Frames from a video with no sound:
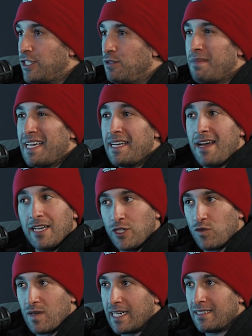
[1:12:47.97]
You might not
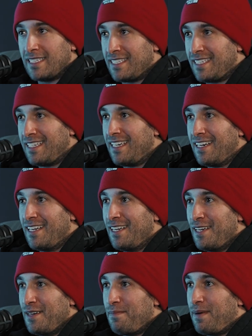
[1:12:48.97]
directly see it,
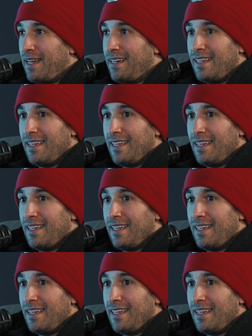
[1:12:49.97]
but